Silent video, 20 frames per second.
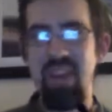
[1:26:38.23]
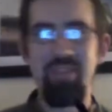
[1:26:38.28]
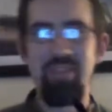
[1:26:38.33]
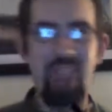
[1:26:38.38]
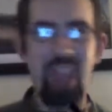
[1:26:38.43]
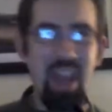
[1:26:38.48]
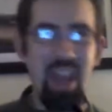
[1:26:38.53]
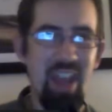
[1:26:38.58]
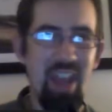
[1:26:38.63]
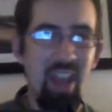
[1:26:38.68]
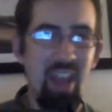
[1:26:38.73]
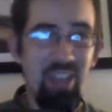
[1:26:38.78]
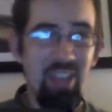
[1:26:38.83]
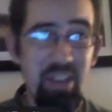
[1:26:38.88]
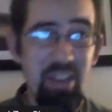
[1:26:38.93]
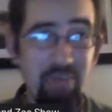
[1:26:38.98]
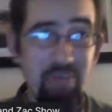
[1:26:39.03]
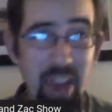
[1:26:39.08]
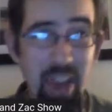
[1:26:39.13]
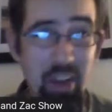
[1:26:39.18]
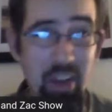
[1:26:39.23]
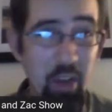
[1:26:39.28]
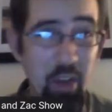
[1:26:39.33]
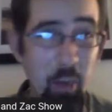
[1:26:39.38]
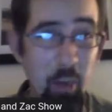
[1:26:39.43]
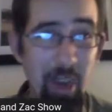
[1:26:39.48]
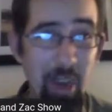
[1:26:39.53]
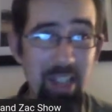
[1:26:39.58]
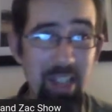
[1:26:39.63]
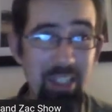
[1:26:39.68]
got nothing. I don't know
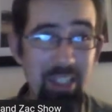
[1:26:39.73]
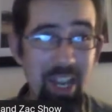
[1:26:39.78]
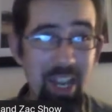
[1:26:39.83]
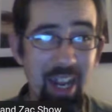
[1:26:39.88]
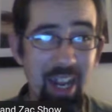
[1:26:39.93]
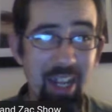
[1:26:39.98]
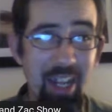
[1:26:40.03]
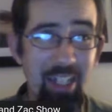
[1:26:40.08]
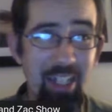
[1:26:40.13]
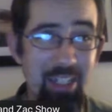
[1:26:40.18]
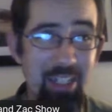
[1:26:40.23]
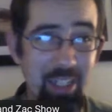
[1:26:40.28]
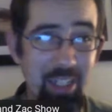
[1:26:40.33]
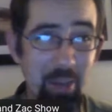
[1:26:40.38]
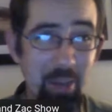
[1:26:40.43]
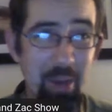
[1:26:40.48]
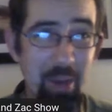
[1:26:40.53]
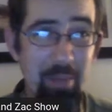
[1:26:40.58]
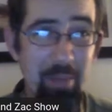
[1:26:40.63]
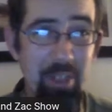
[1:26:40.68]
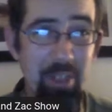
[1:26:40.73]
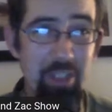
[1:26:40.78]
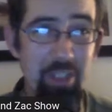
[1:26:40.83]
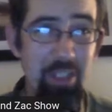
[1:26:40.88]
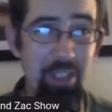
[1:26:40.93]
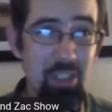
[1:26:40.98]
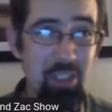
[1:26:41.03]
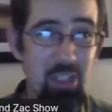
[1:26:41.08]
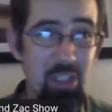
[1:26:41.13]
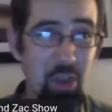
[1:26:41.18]
why he's not on Instagram because he
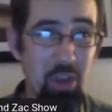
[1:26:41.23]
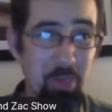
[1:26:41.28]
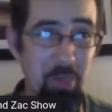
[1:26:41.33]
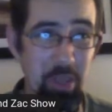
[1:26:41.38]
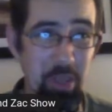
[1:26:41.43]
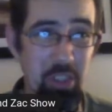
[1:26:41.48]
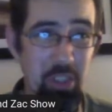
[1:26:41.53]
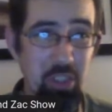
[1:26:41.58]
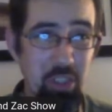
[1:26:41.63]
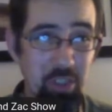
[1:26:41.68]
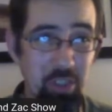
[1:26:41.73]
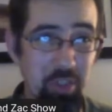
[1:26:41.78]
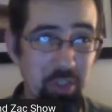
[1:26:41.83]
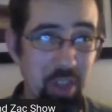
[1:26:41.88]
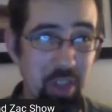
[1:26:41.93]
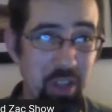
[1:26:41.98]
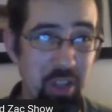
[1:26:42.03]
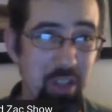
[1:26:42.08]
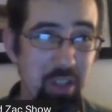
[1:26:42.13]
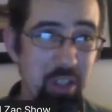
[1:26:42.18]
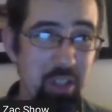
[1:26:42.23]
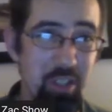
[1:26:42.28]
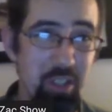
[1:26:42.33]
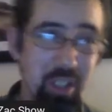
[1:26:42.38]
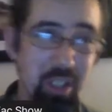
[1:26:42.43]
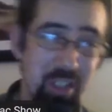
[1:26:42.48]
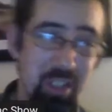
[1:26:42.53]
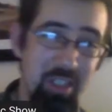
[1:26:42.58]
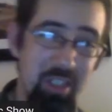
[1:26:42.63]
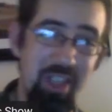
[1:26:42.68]
can show pictures of
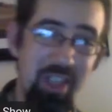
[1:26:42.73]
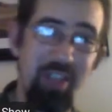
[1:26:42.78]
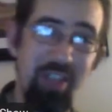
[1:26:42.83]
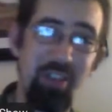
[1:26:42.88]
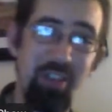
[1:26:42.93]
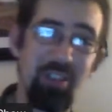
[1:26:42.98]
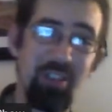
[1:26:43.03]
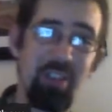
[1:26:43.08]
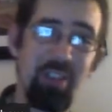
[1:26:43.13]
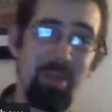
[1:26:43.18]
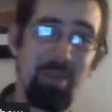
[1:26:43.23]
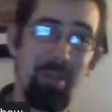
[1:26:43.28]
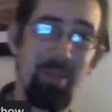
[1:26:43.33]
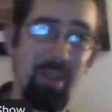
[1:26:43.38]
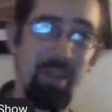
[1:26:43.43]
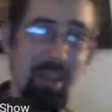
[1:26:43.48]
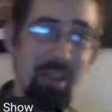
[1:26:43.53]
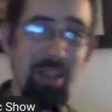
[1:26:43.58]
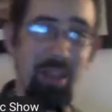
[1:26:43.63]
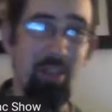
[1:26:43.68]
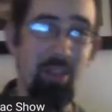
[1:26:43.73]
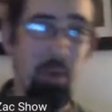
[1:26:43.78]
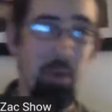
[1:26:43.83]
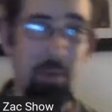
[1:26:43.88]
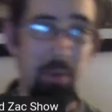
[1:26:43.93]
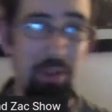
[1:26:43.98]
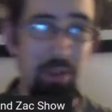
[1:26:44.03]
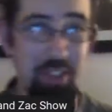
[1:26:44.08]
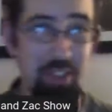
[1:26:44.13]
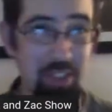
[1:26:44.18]
his dinner or something like
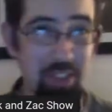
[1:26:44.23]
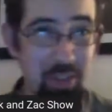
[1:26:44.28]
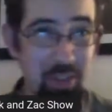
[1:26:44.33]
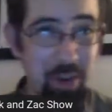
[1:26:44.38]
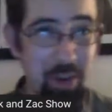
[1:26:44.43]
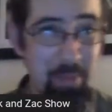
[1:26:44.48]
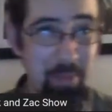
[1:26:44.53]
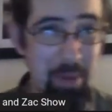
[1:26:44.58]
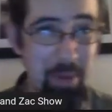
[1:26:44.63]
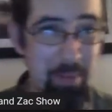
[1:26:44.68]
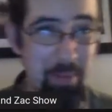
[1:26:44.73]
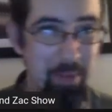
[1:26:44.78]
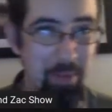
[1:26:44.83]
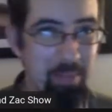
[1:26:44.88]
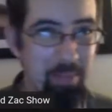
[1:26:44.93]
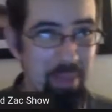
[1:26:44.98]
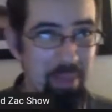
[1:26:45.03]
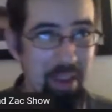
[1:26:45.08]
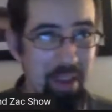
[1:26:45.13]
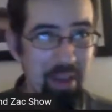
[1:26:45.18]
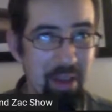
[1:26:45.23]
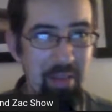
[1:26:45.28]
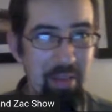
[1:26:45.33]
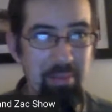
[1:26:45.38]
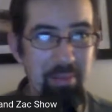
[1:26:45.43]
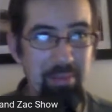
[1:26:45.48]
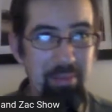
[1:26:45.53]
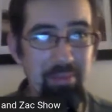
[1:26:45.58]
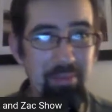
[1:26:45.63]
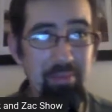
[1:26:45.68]
normal Instagram people.
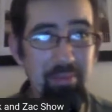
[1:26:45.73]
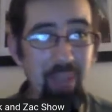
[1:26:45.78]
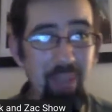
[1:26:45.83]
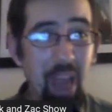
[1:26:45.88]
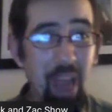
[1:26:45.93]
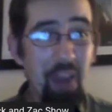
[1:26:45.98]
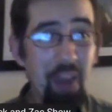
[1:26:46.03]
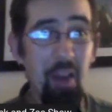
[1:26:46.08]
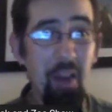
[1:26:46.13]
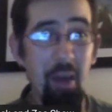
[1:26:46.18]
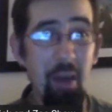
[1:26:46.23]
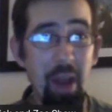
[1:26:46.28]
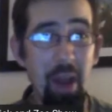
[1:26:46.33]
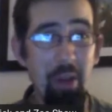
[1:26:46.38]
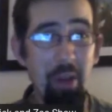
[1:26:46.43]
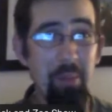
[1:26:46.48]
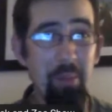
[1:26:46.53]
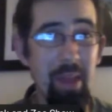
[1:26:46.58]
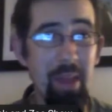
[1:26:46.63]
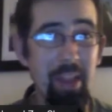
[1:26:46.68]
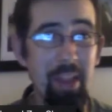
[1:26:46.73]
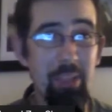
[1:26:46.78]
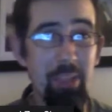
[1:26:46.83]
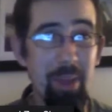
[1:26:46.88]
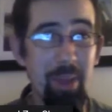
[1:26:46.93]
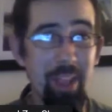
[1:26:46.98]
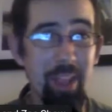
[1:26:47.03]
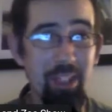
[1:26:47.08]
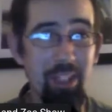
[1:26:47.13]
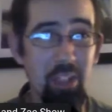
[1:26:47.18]
I don't know. I don't manage
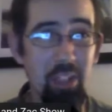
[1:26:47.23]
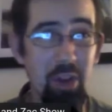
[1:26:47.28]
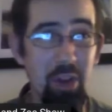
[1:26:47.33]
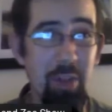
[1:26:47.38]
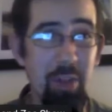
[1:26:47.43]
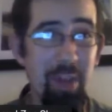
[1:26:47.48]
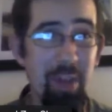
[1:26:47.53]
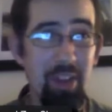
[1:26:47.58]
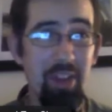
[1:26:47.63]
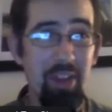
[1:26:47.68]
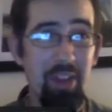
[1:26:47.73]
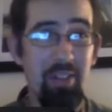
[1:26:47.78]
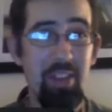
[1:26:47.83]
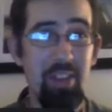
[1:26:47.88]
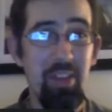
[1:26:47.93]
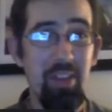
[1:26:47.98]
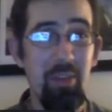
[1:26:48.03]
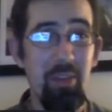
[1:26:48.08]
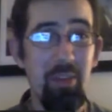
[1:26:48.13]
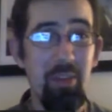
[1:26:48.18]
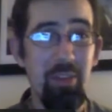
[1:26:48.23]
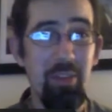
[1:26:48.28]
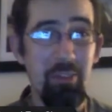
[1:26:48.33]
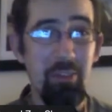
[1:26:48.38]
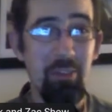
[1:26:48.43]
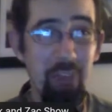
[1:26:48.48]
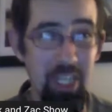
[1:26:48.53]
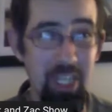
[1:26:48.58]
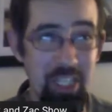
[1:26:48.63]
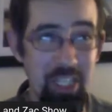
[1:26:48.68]
my Instagram. I couldn't even tell you what the
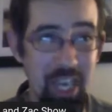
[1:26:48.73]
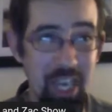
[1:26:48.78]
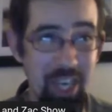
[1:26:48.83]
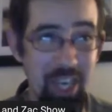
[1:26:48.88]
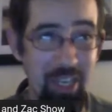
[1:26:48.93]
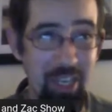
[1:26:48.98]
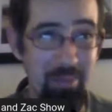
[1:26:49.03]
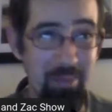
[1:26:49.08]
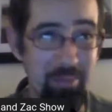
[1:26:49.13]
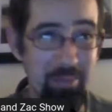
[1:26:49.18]
fuck's on it.